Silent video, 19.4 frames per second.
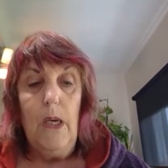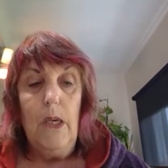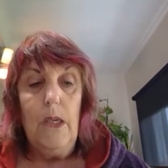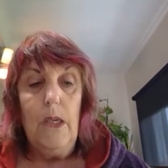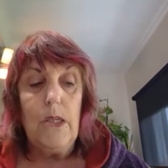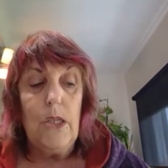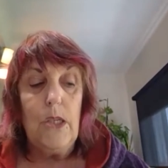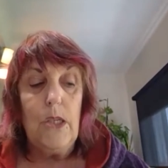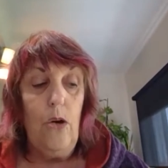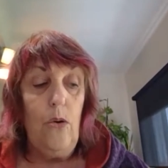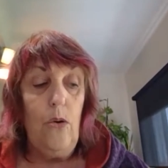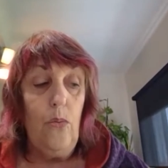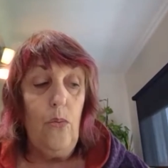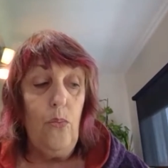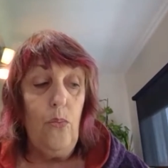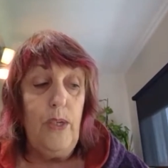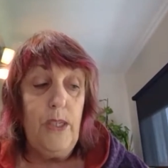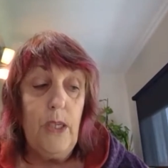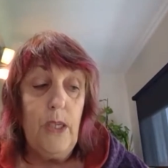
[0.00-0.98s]
So
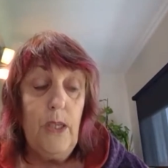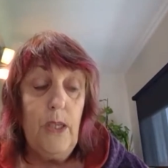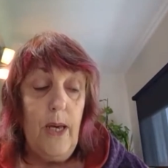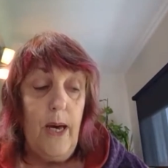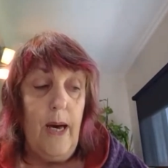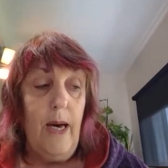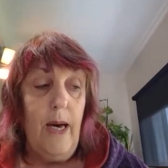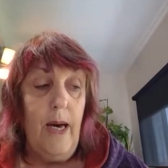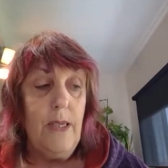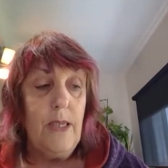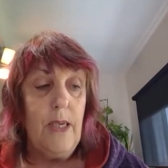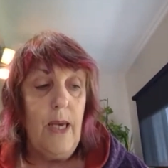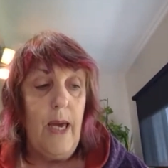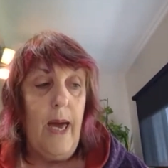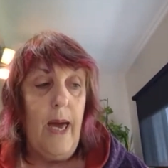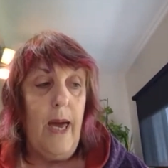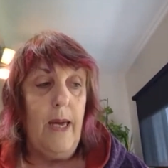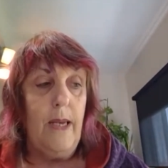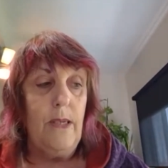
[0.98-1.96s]
we did that,
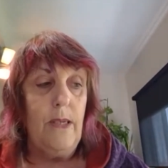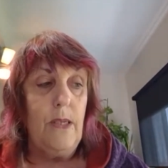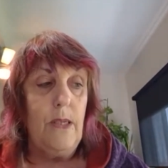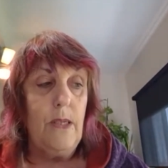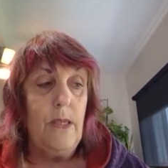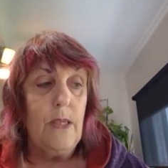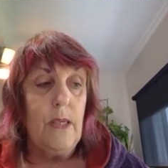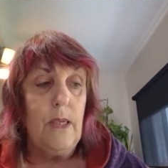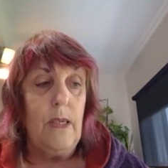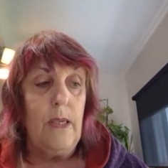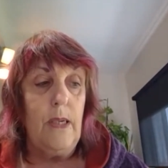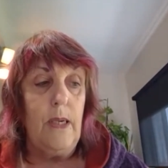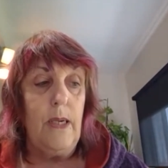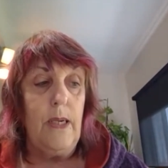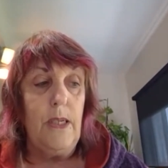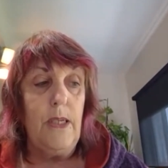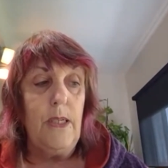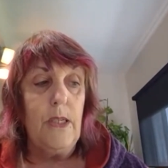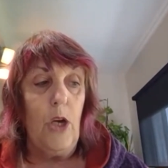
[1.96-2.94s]
and
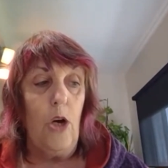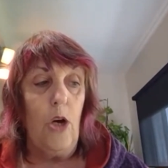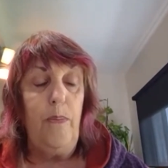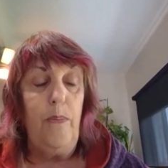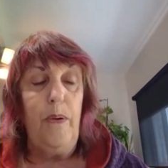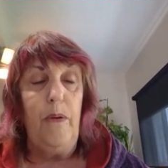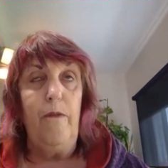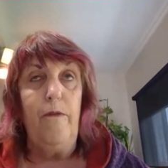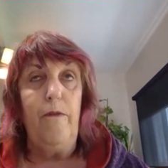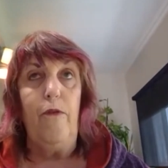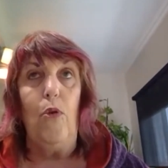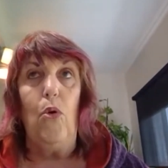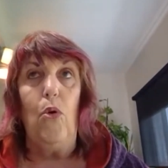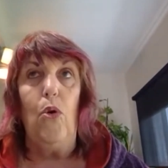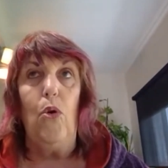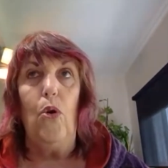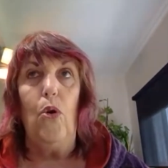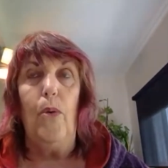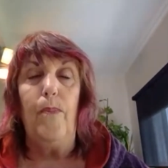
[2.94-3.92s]
it is open
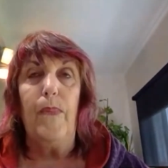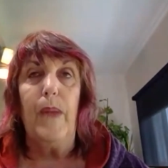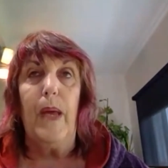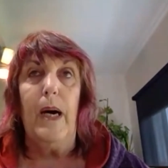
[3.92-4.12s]
for